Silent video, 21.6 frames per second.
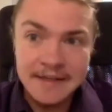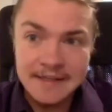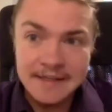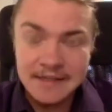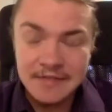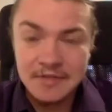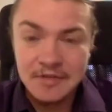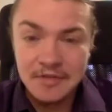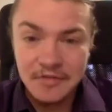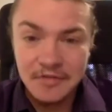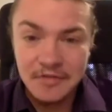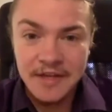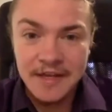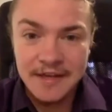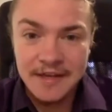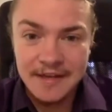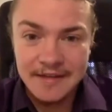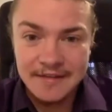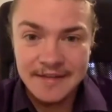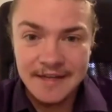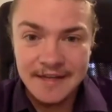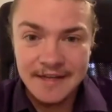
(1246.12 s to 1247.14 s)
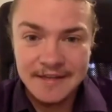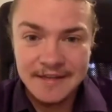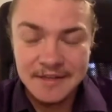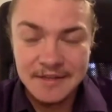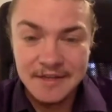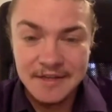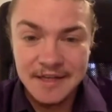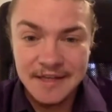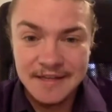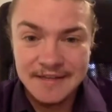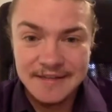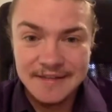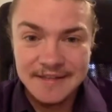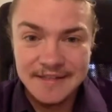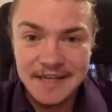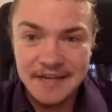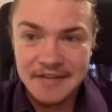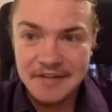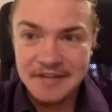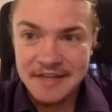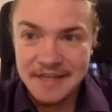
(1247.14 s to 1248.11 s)
even a thing, that you can
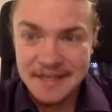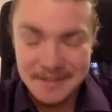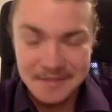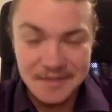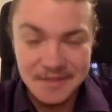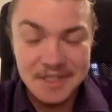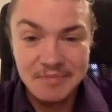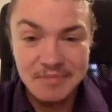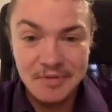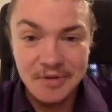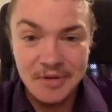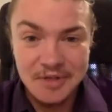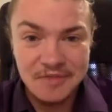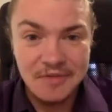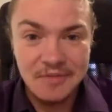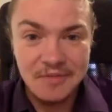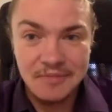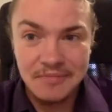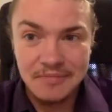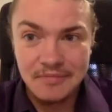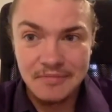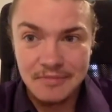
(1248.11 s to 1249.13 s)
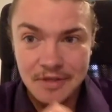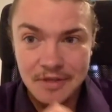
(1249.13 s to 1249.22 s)
carry energy blocks from,